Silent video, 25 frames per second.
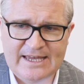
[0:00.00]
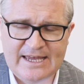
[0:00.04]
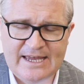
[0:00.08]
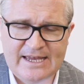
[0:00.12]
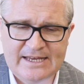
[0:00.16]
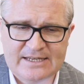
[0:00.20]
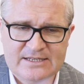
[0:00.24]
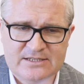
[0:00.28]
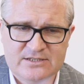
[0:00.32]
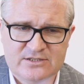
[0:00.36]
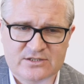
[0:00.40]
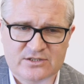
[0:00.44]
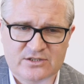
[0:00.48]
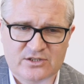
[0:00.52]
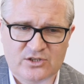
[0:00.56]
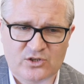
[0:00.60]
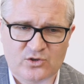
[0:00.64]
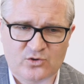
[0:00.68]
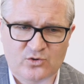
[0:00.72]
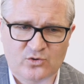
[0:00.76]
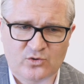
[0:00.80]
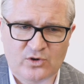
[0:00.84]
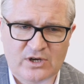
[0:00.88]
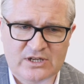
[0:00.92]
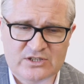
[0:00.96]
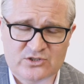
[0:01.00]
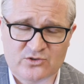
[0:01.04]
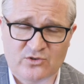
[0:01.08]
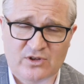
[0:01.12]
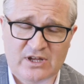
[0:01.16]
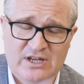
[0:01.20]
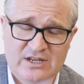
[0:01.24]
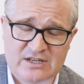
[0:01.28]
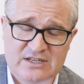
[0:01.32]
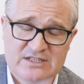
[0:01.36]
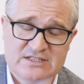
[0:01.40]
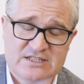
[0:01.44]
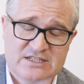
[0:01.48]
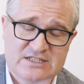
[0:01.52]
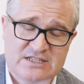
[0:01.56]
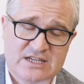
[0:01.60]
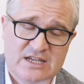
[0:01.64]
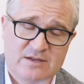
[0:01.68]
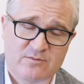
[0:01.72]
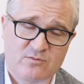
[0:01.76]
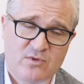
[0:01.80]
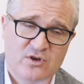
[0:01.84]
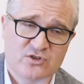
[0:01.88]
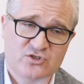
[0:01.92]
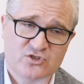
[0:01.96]
and, your, and, so, and as I
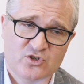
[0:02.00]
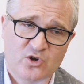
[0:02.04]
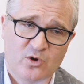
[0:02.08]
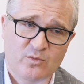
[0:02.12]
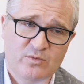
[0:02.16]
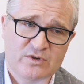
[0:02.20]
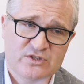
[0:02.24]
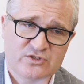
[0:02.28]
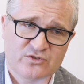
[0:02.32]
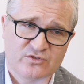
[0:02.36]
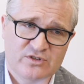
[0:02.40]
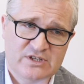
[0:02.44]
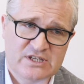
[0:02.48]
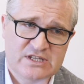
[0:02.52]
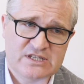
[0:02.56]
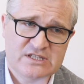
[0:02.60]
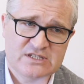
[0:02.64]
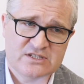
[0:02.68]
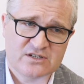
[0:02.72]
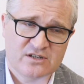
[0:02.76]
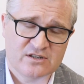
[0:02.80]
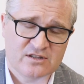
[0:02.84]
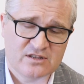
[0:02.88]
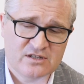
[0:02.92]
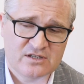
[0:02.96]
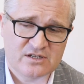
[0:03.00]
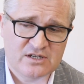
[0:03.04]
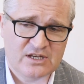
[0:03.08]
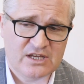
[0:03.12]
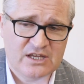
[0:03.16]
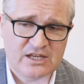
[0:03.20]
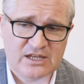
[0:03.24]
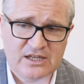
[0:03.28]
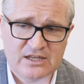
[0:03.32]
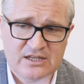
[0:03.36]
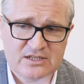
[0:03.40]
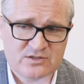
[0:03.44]
say, most commonly it's on the inside of the knee,